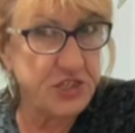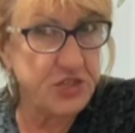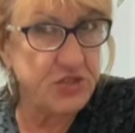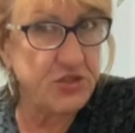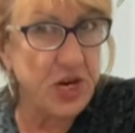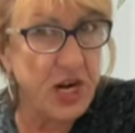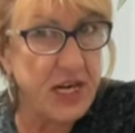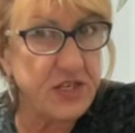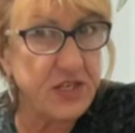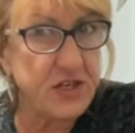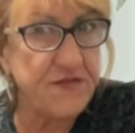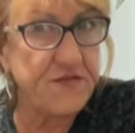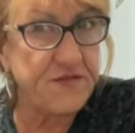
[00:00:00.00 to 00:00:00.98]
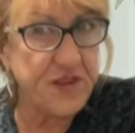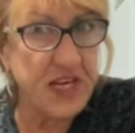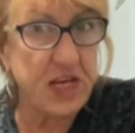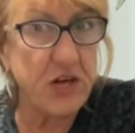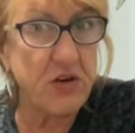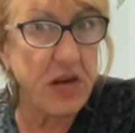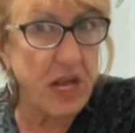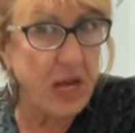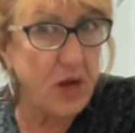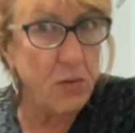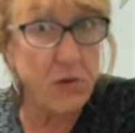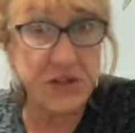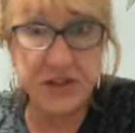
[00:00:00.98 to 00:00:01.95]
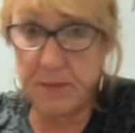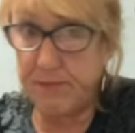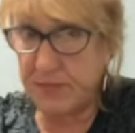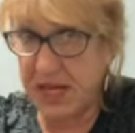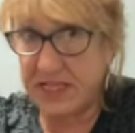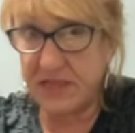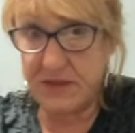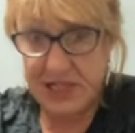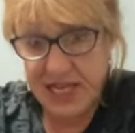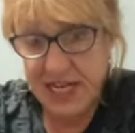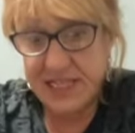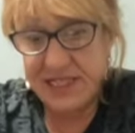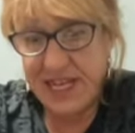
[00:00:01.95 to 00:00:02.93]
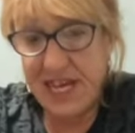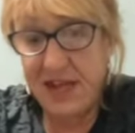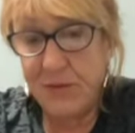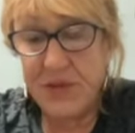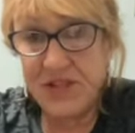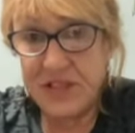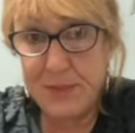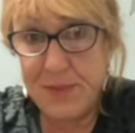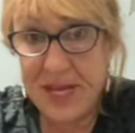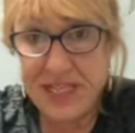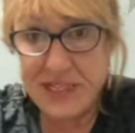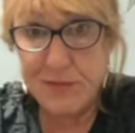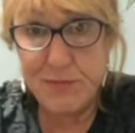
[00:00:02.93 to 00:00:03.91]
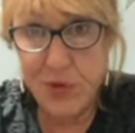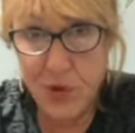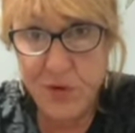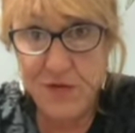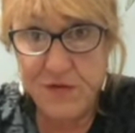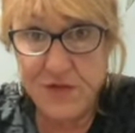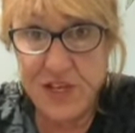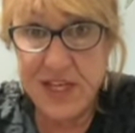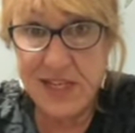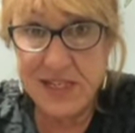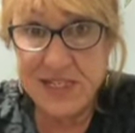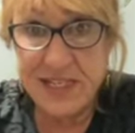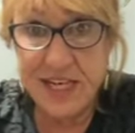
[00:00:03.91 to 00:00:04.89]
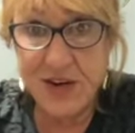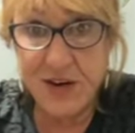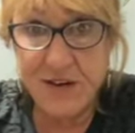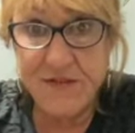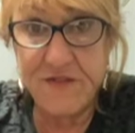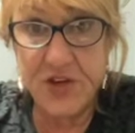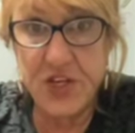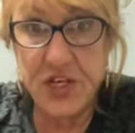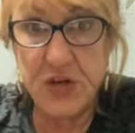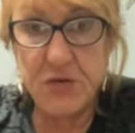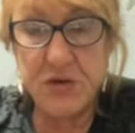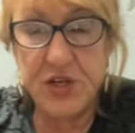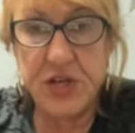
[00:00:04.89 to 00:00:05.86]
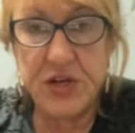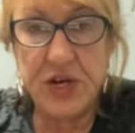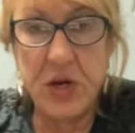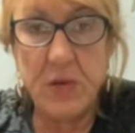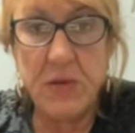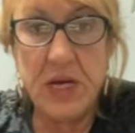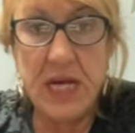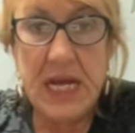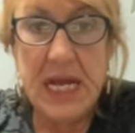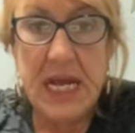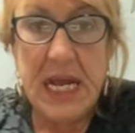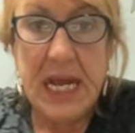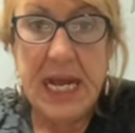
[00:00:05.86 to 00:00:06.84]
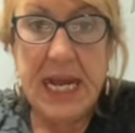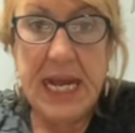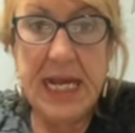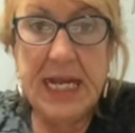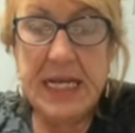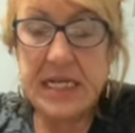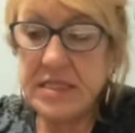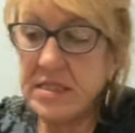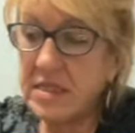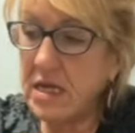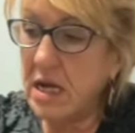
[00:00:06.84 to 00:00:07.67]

trying to figure out what the best, like I said, what the best move is here for you, you know. And